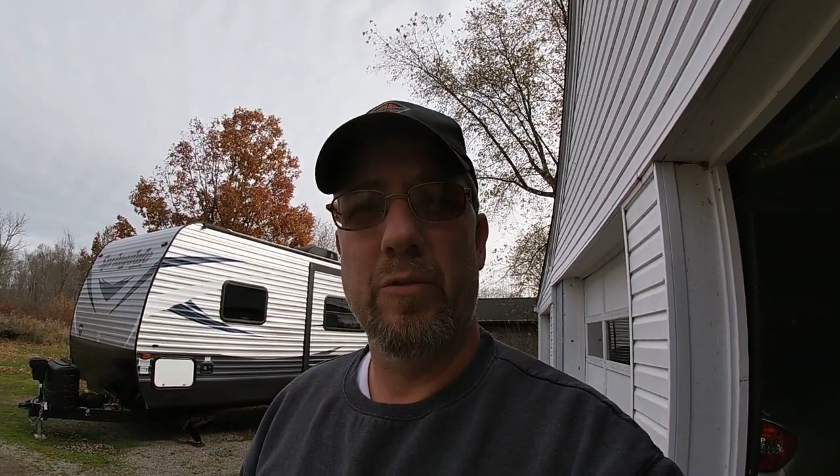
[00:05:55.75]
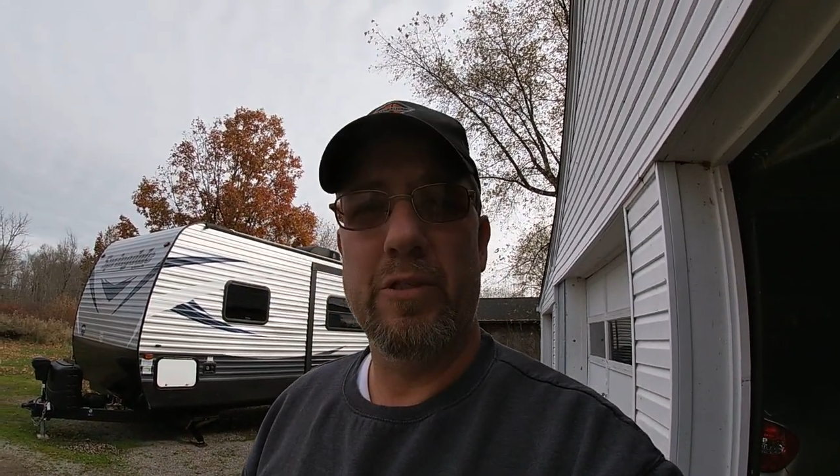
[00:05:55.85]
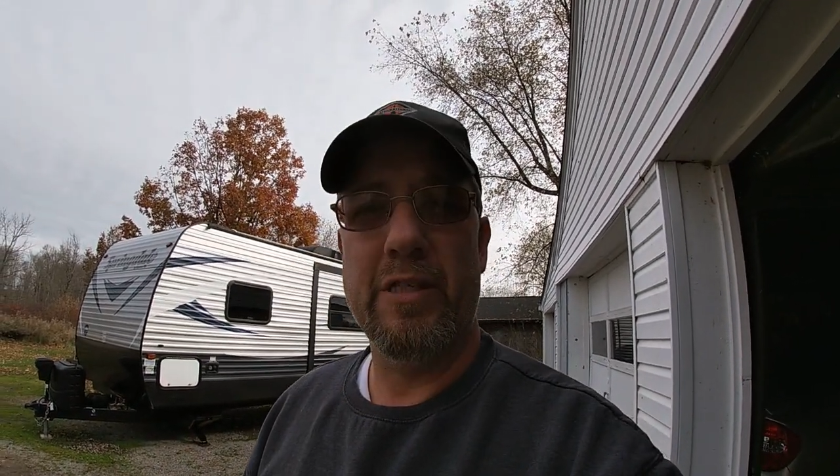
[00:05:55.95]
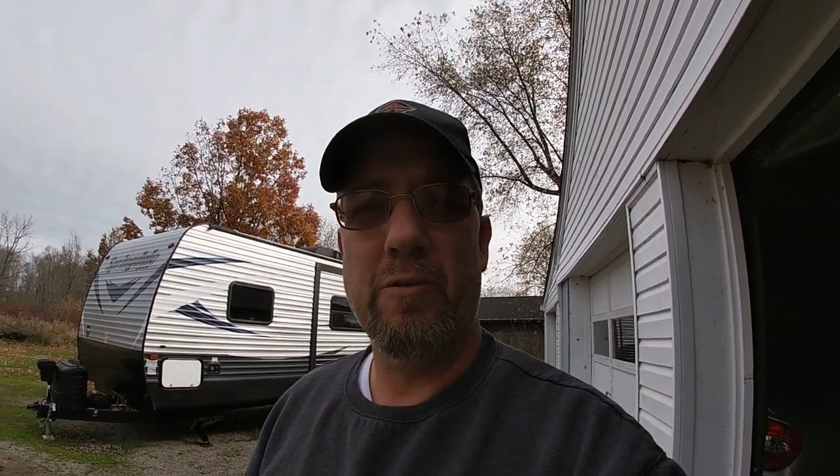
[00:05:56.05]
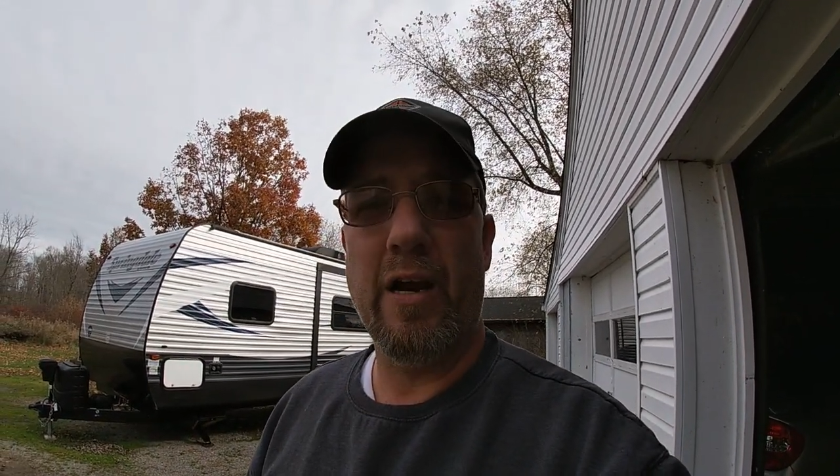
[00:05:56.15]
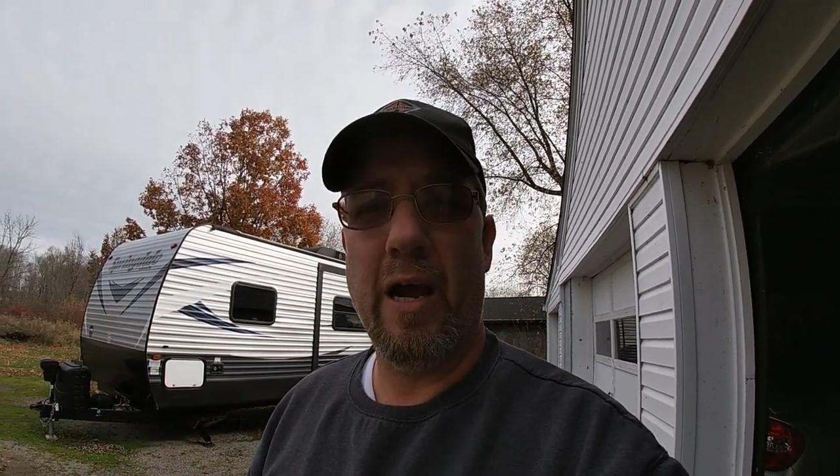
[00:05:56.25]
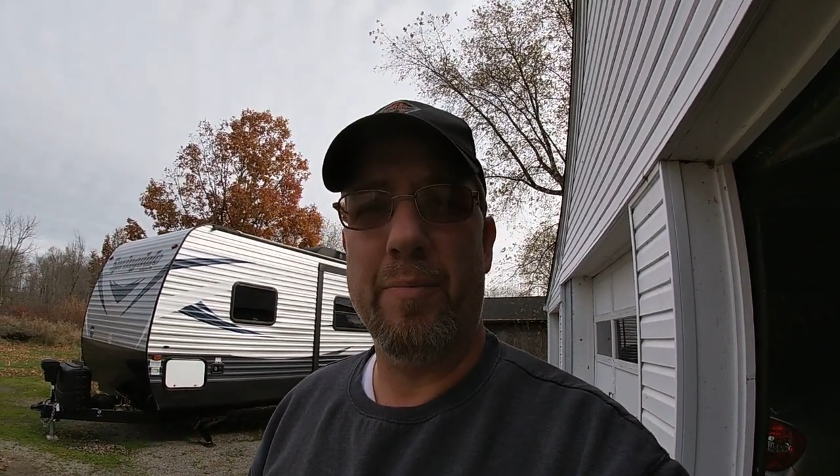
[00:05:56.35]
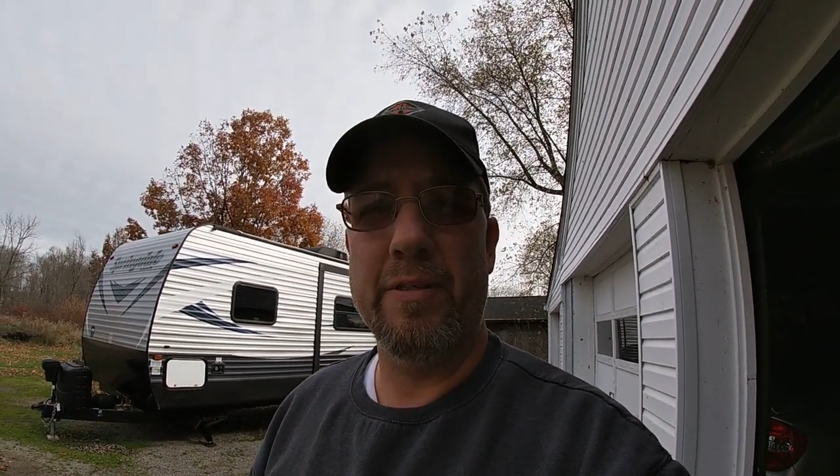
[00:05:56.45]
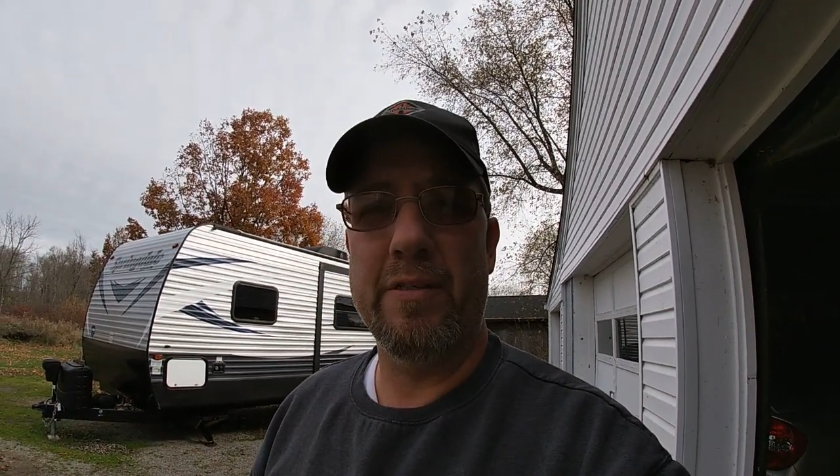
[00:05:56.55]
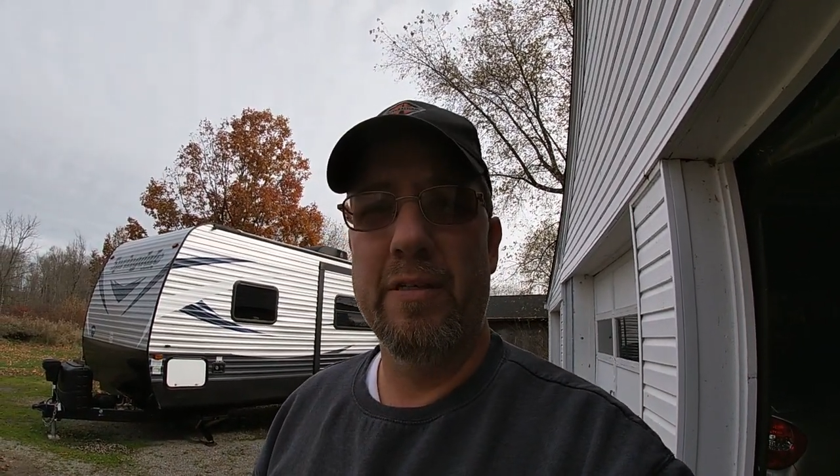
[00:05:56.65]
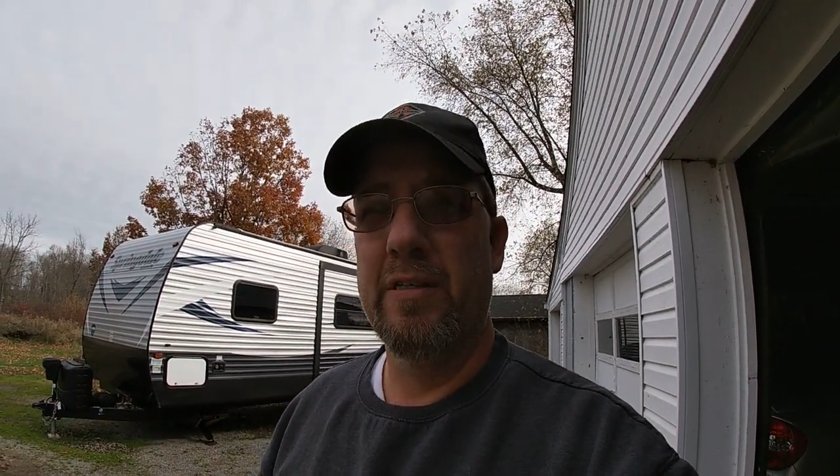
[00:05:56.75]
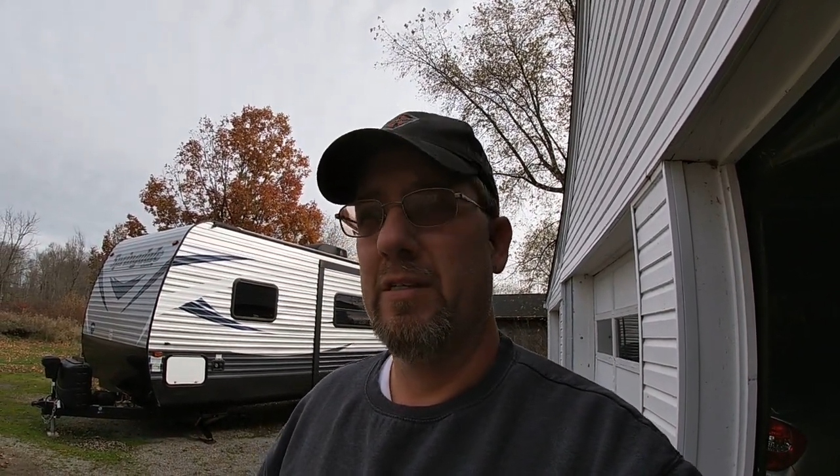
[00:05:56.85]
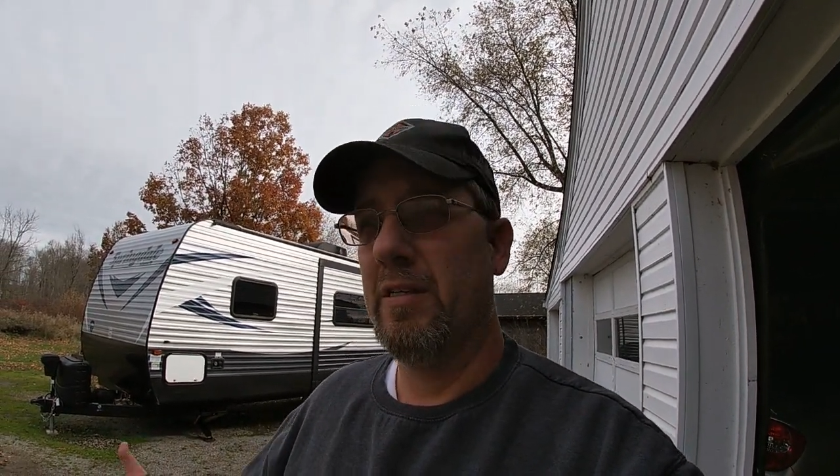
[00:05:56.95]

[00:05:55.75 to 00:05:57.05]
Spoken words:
we'll see what happens.